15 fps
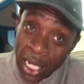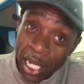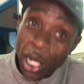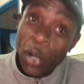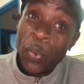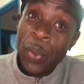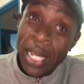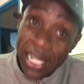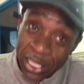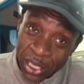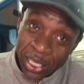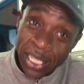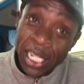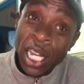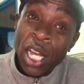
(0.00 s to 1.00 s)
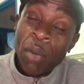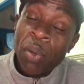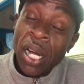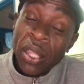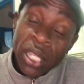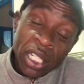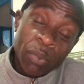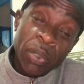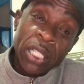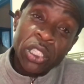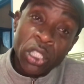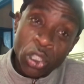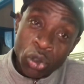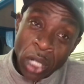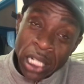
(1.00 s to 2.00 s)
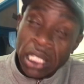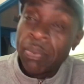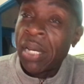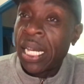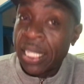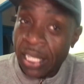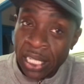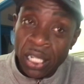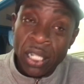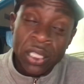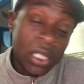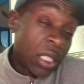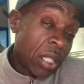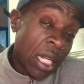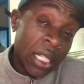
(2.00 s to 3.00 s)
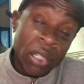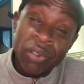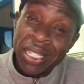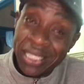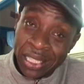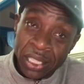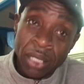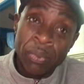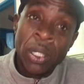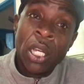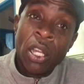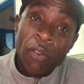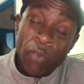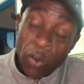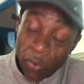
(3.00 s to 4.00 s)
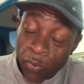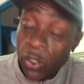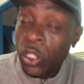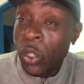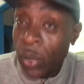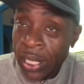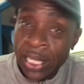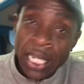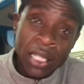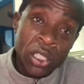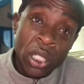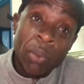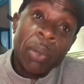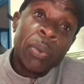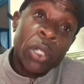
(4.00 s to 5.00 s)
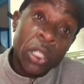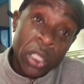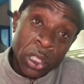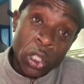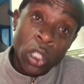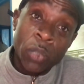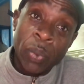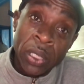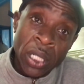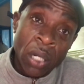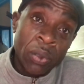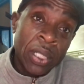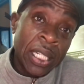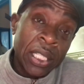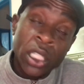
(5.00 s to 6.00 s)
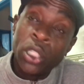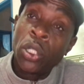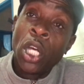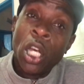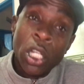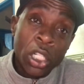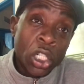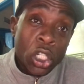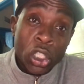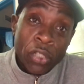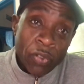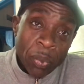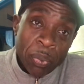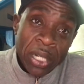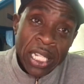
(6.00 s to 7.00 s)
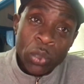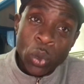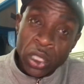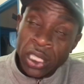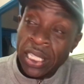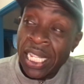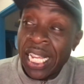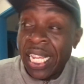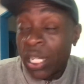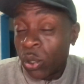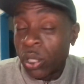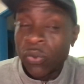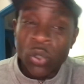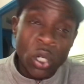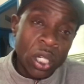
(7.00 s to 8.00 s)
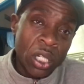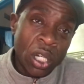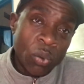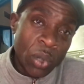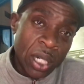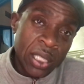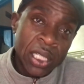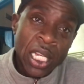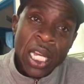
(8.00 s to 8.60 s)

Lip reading: Immediately. But I think the police should have dragged them out of their cars and arrested them for doing that. Do you know what I mean? Because it's got to be known, yeah, that because if the police wasn't there, it could have got a lot worse.